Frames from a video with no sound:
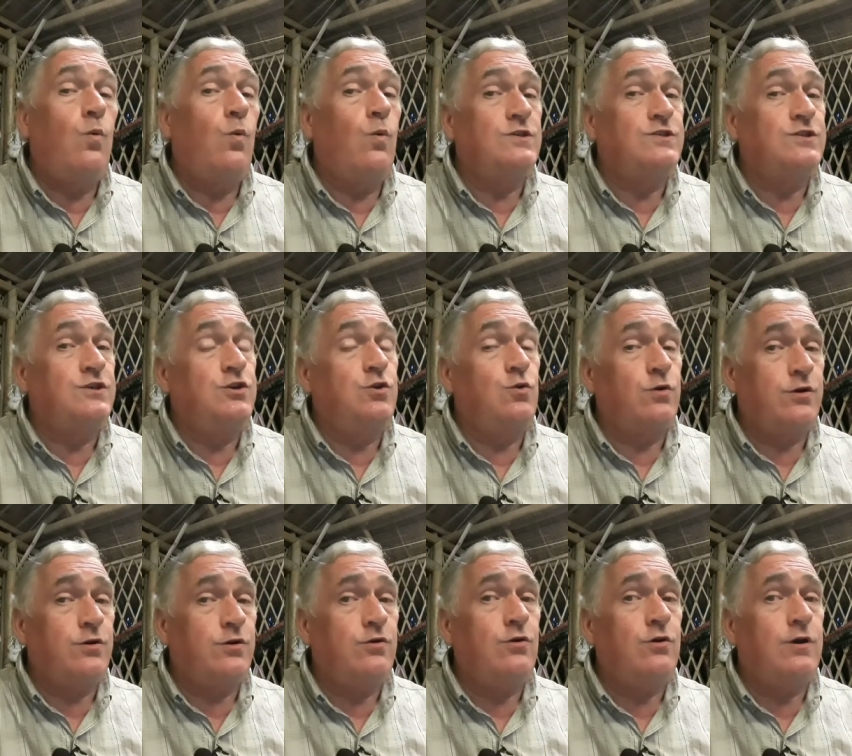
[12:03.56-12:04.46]
Was it
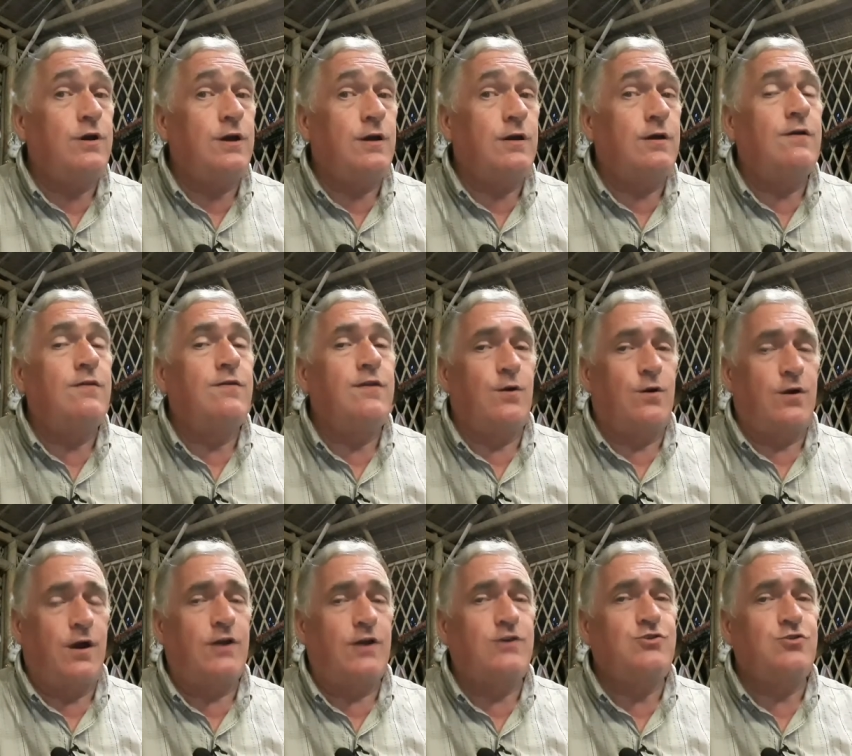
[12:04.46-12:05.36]
your cooking that
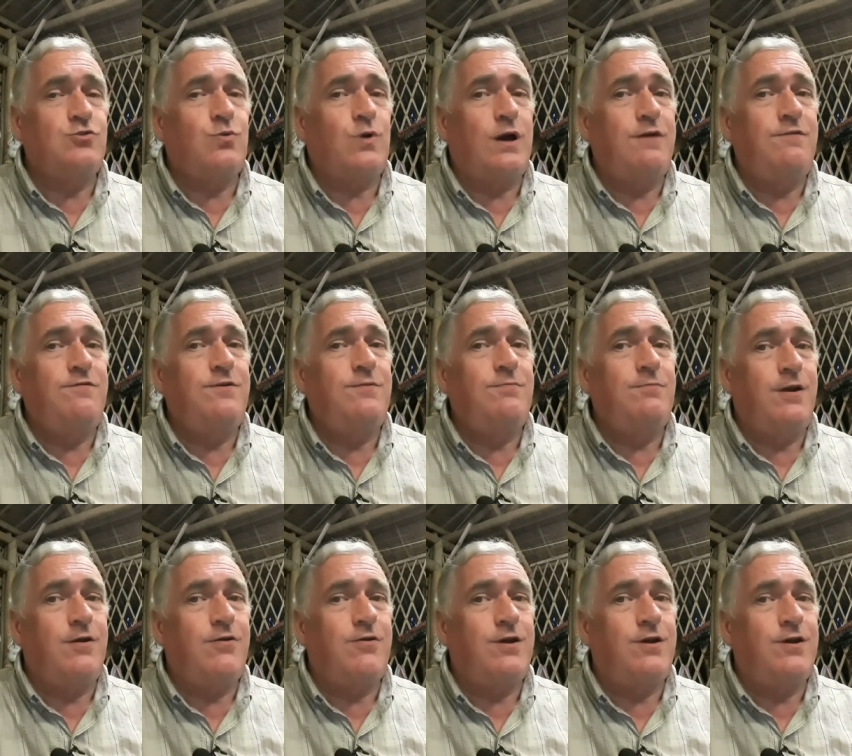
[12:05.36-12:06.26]
got your wife to
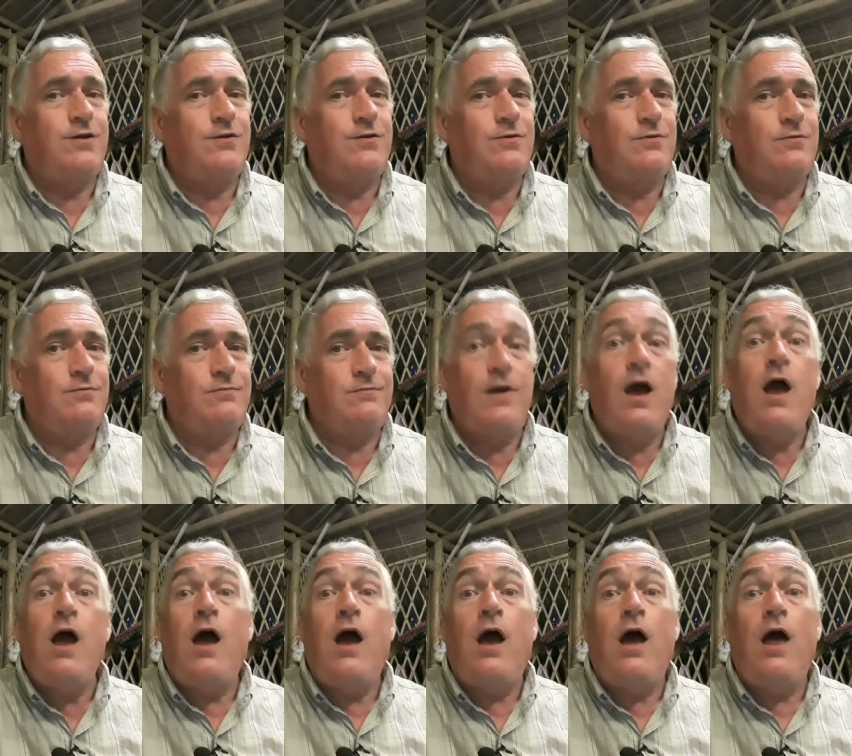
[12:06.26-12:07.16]
marry you?
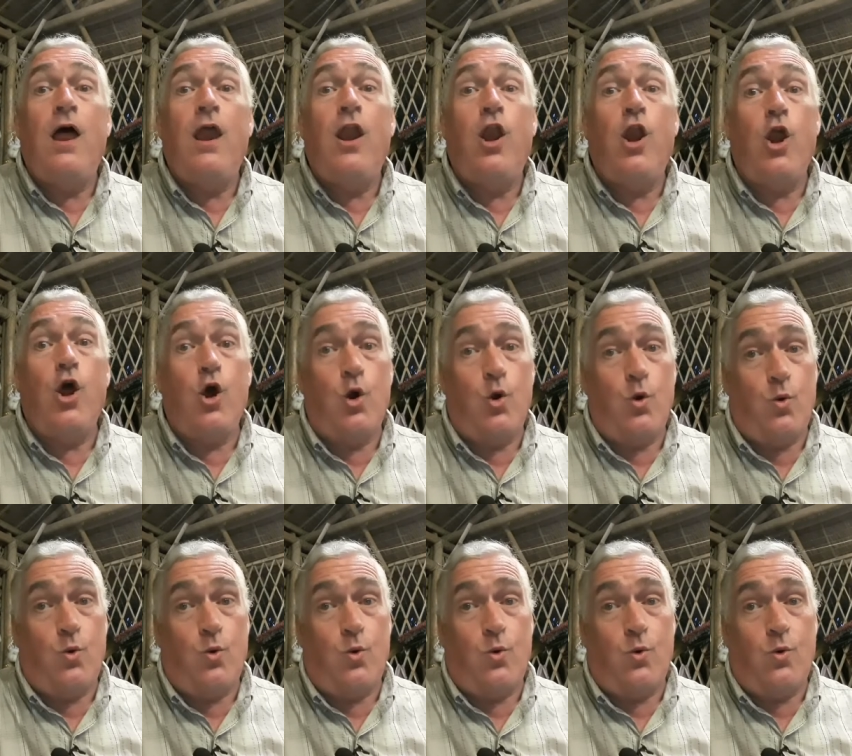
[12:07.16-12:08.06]

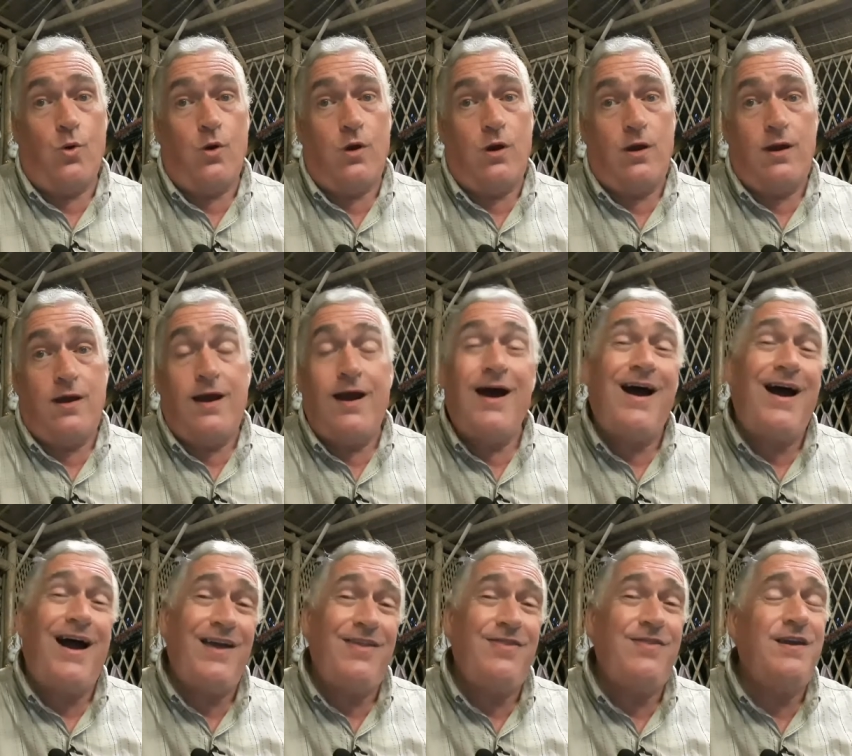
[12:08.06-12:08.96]
No.
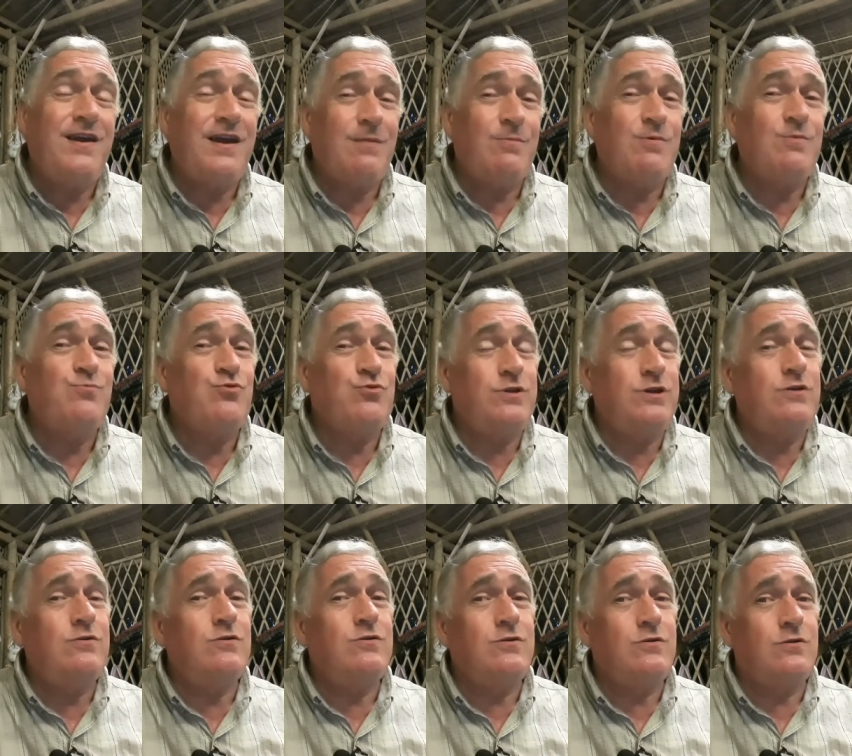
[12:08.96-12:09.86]
I think I'm a pretty
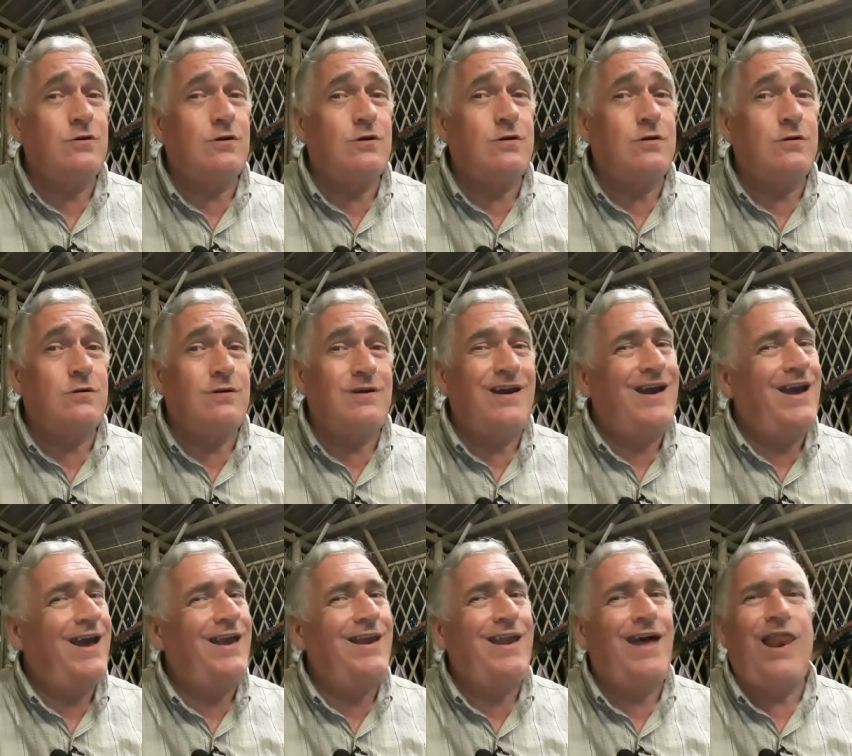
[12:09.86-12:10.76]
good cook,
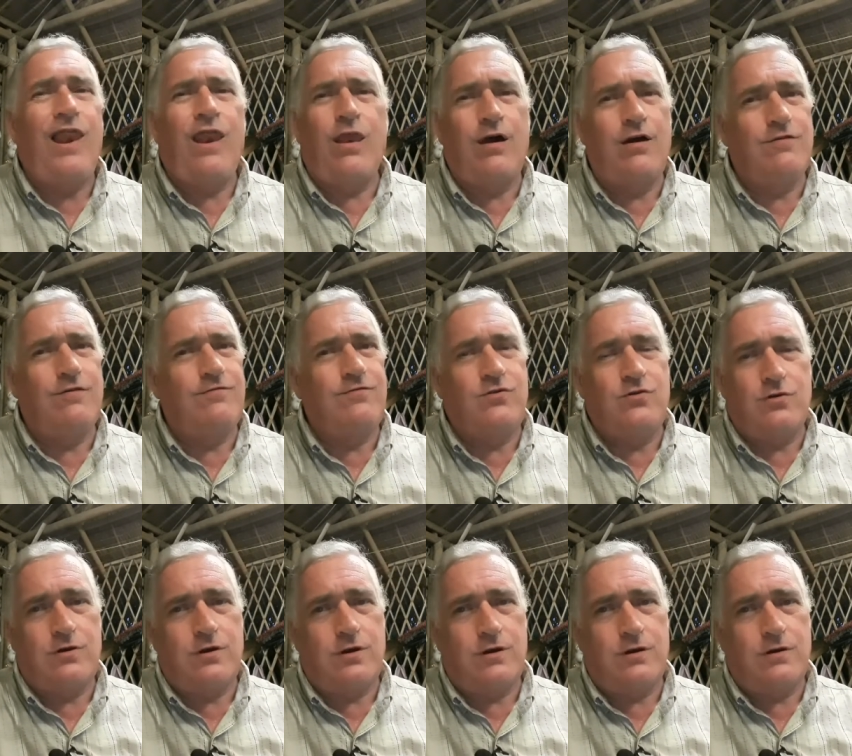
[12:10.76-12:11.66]
and I love
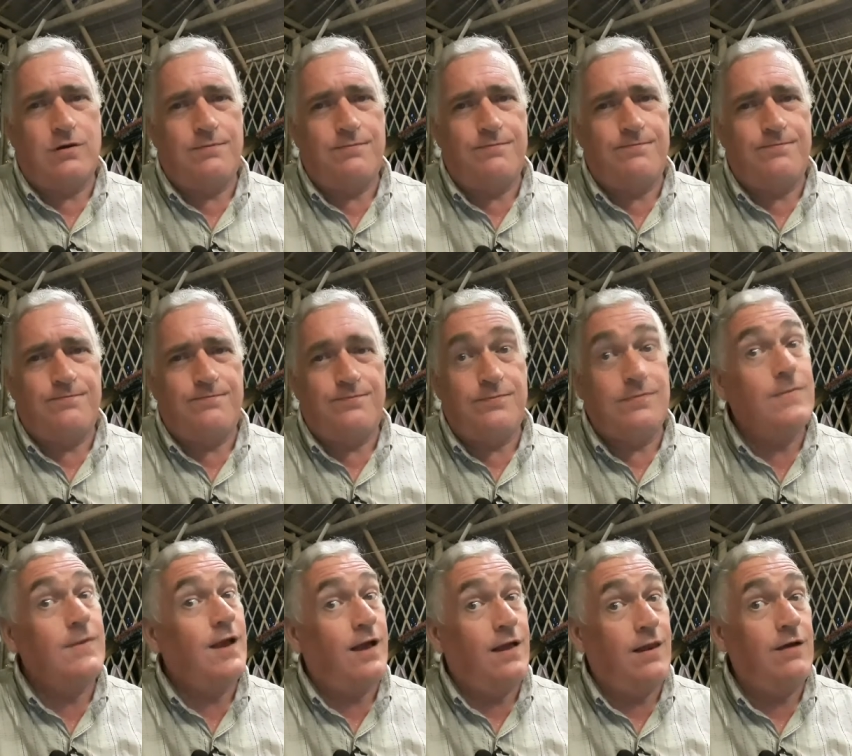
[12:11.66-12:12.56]
cooking.
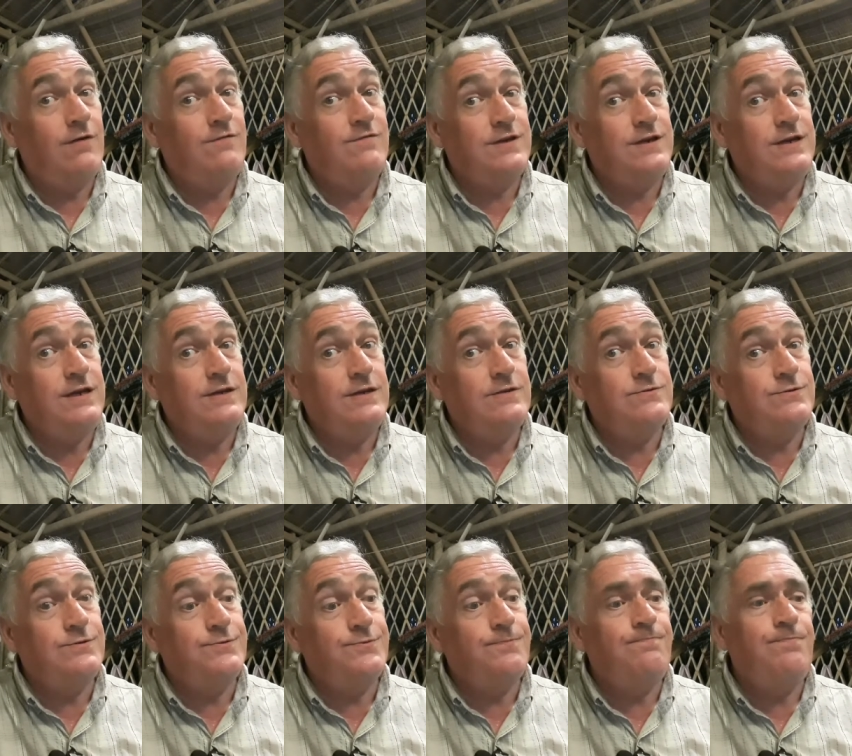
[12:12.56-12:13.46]
I love to eat, too.